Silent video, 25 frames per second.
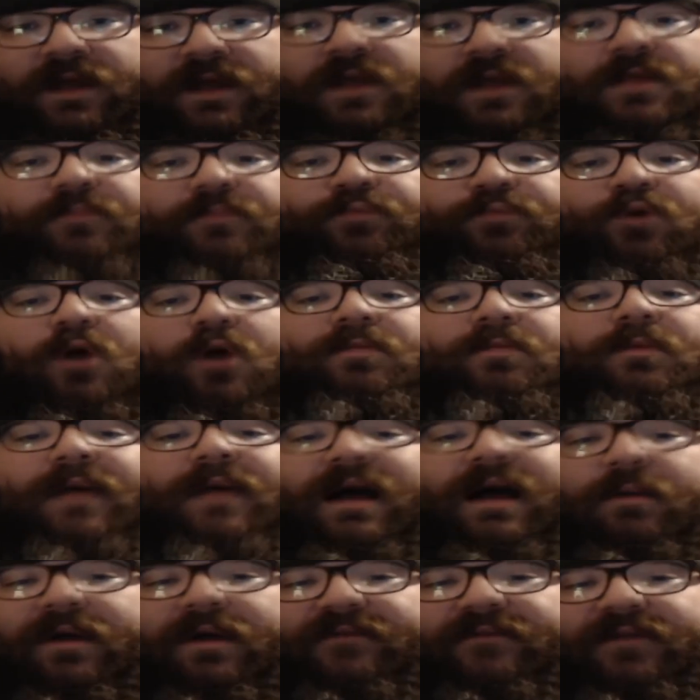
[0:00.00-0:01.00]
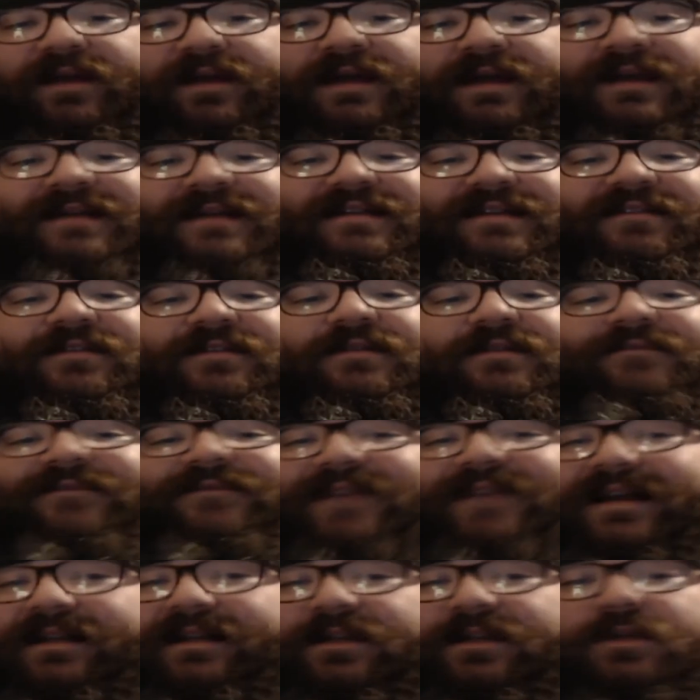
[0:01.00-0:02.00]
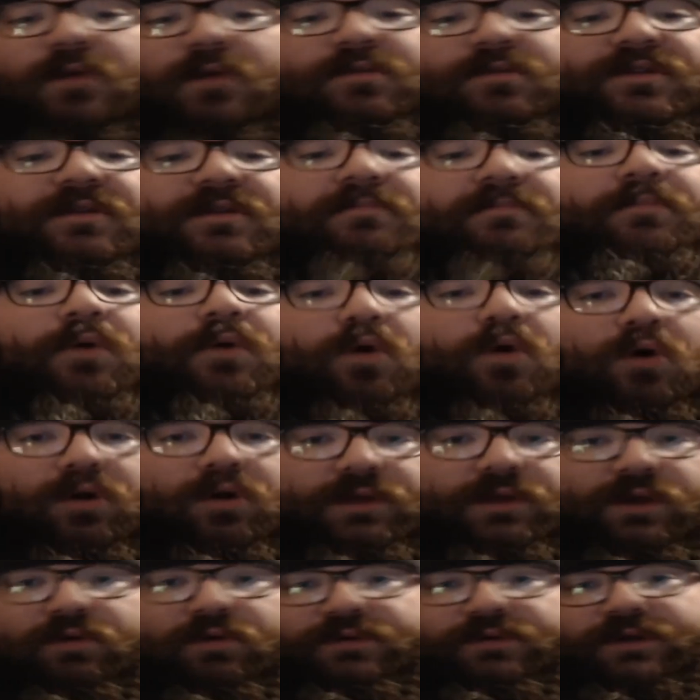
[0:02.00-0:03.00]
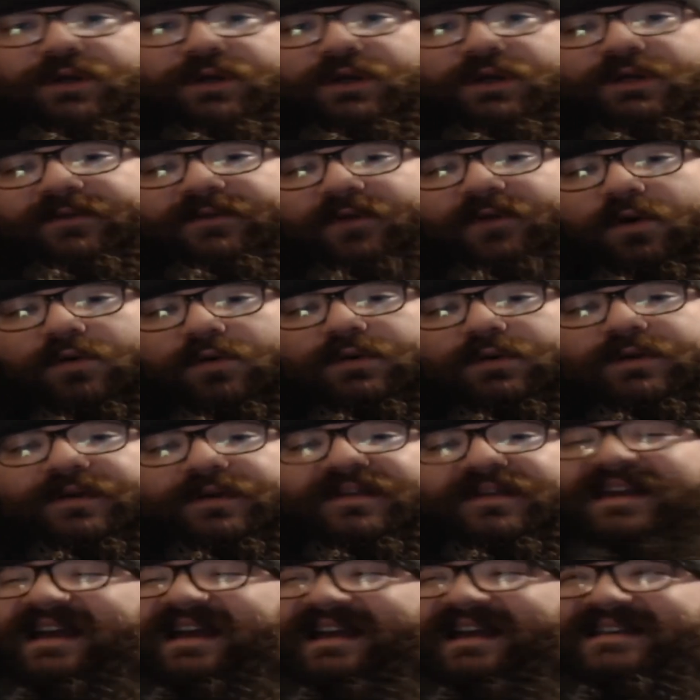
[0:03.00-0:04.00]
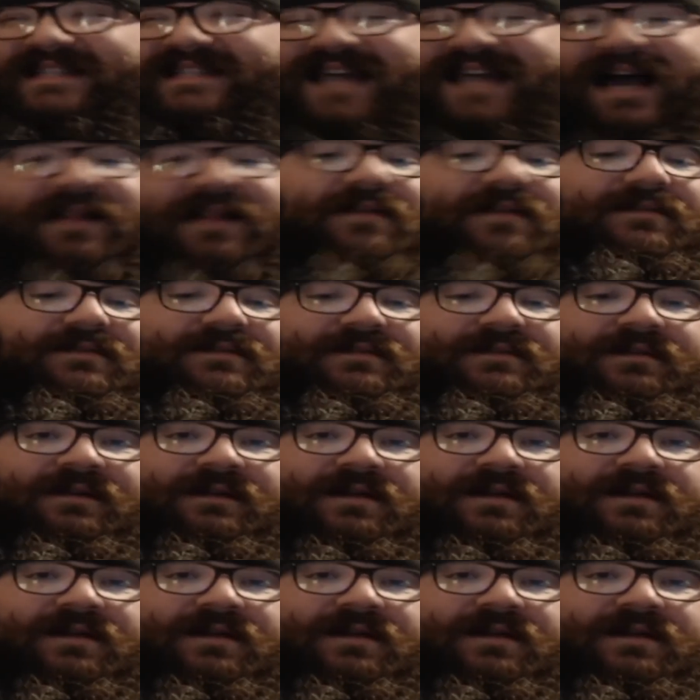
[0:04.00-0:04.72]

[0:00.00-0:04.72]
The problem, however, is that some fans don't support the alternative owners and talent.